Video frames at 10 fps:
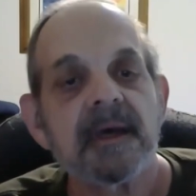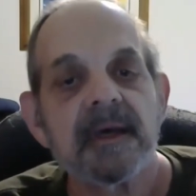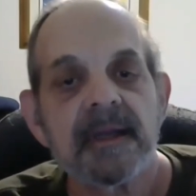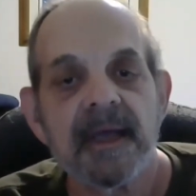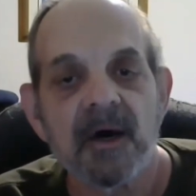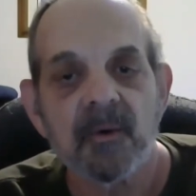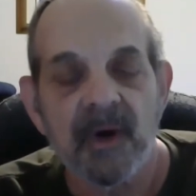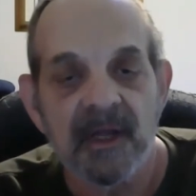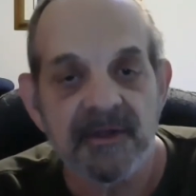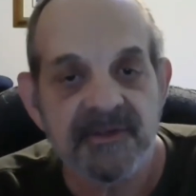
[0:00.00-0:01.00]
Now,
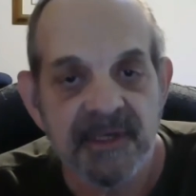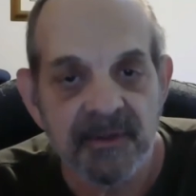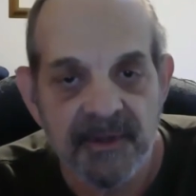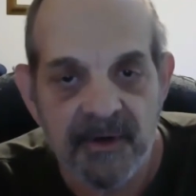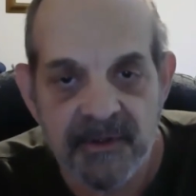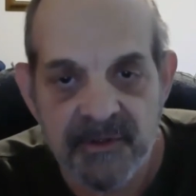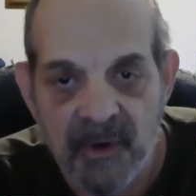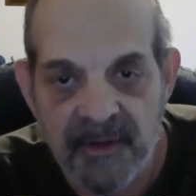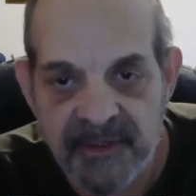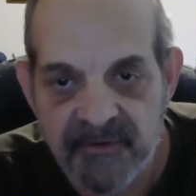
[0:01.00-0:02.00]
while a single note is
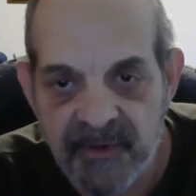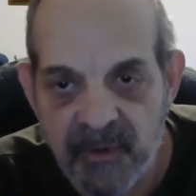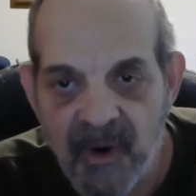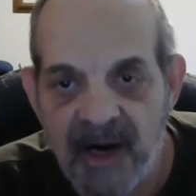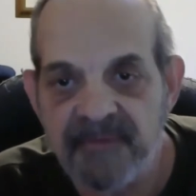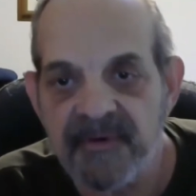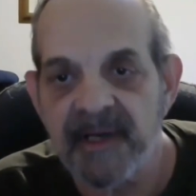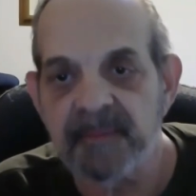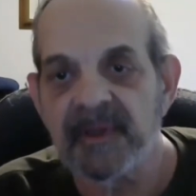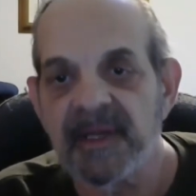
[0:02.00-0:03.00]
all that's required for
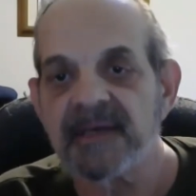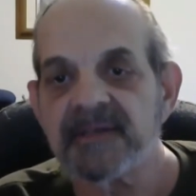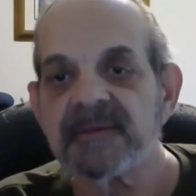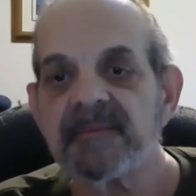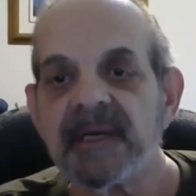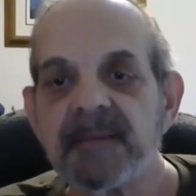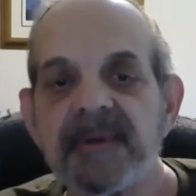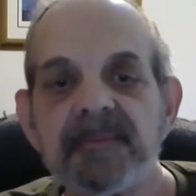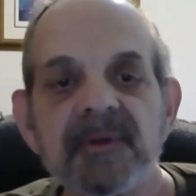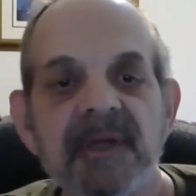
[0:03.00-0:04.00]
any blast, many
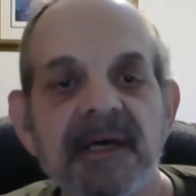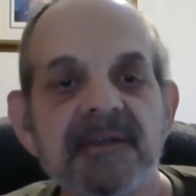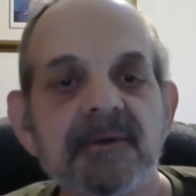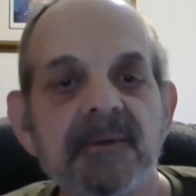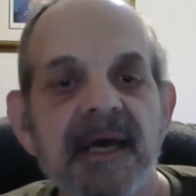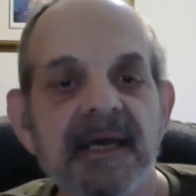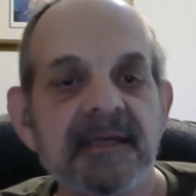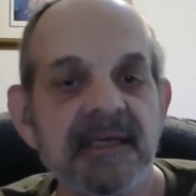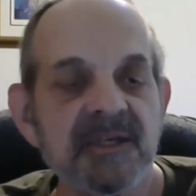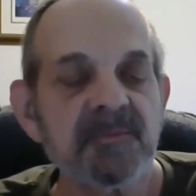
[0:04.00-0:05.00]
people like to
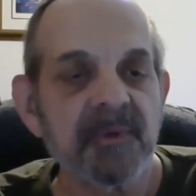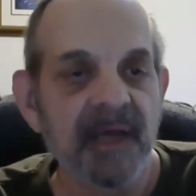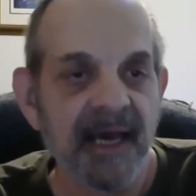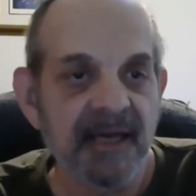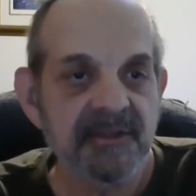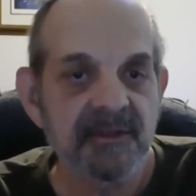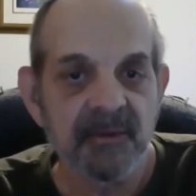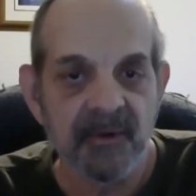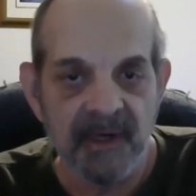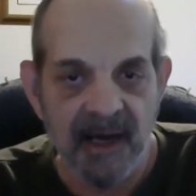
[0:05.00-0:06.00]
end each blast
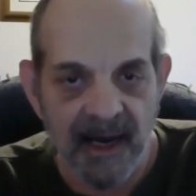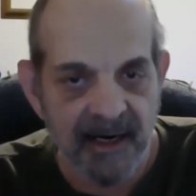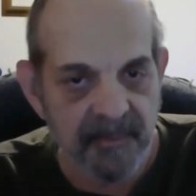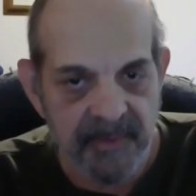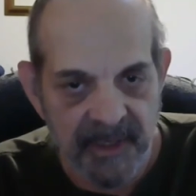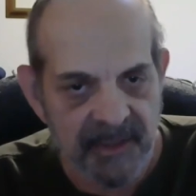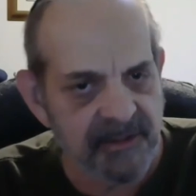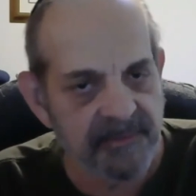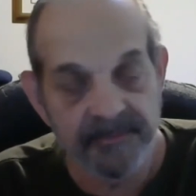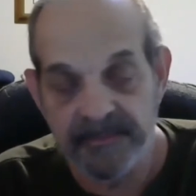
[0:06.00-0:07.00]
on a higher
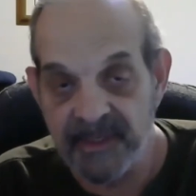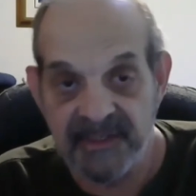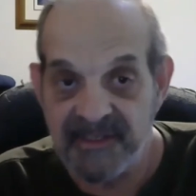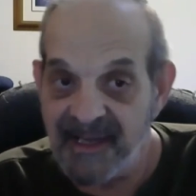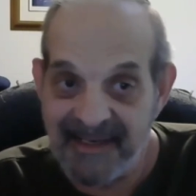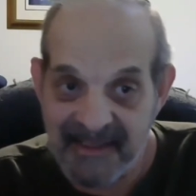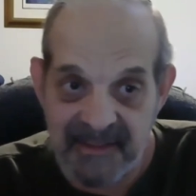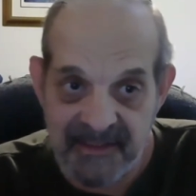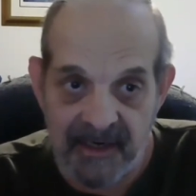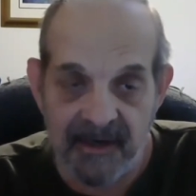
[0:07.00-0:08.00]
pitch. But it's not
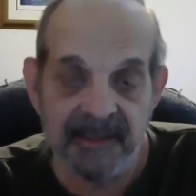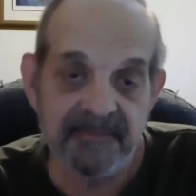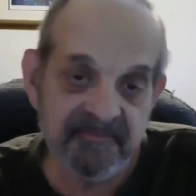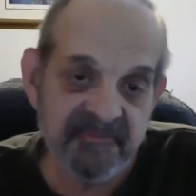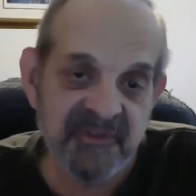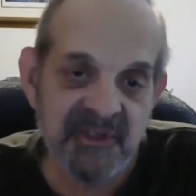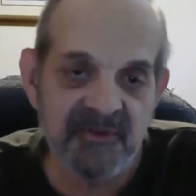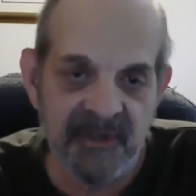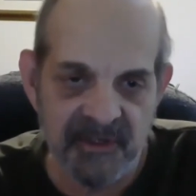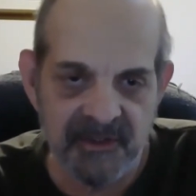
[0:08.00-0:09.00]
necessary, just
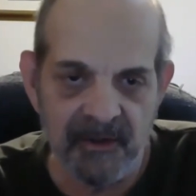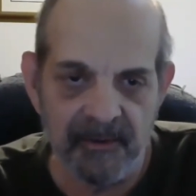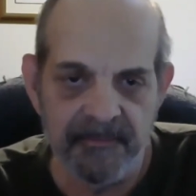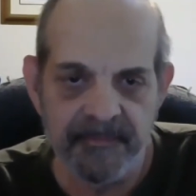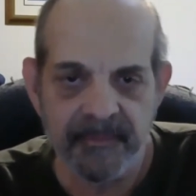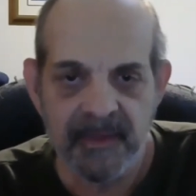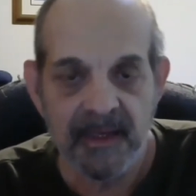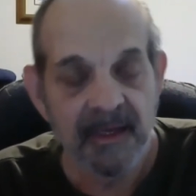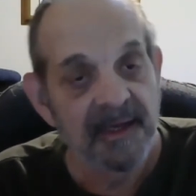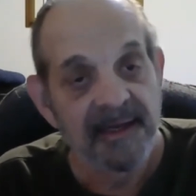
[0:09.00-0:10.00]
traditional.
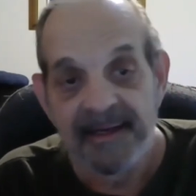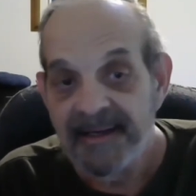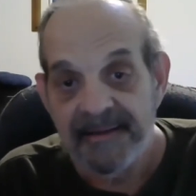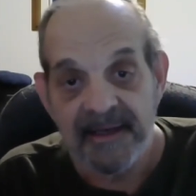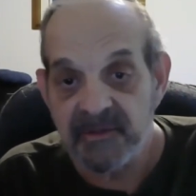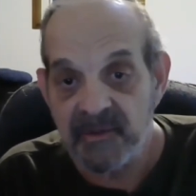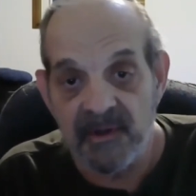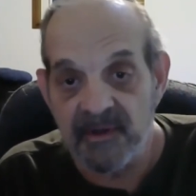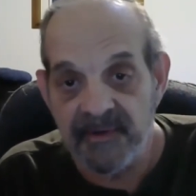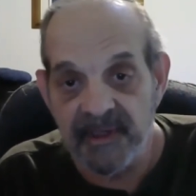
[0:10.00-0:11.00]
That's all
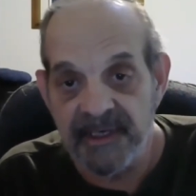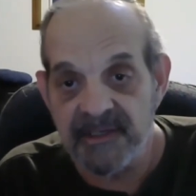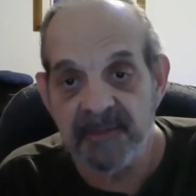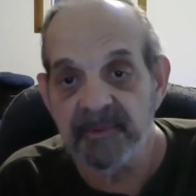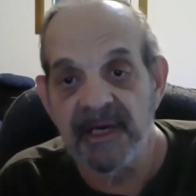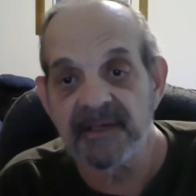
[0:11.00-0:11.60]
there really is to playing